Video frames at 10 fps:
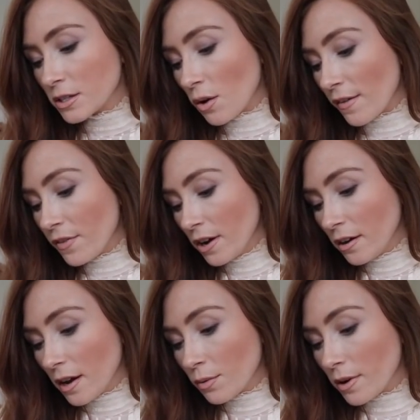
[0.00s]
So I
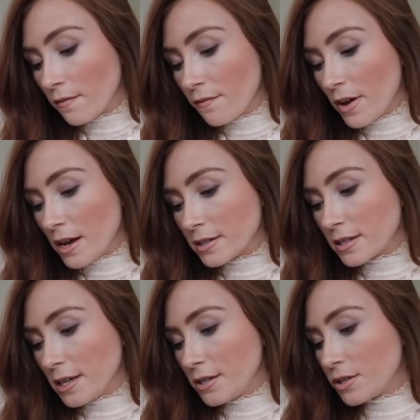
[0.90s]
figured I would
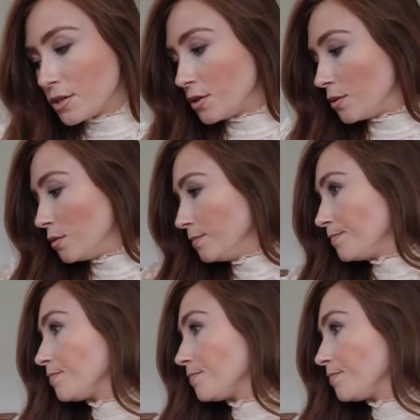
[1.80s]
invest into